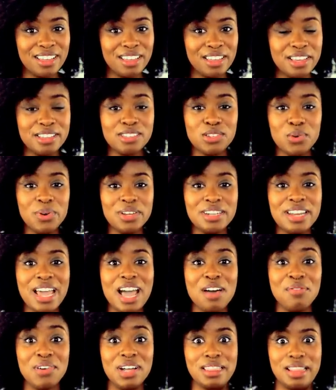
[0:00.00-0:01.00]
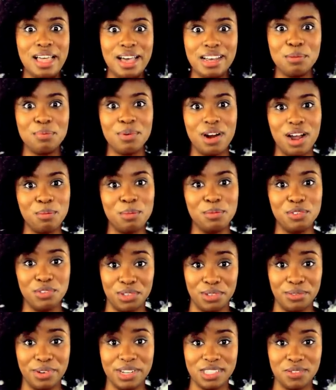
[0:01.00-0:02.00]
He's going to have a lot of problems for
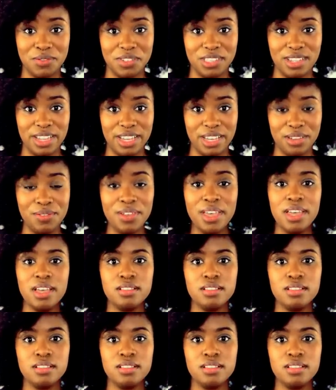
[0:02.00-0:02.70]
the rest of his life.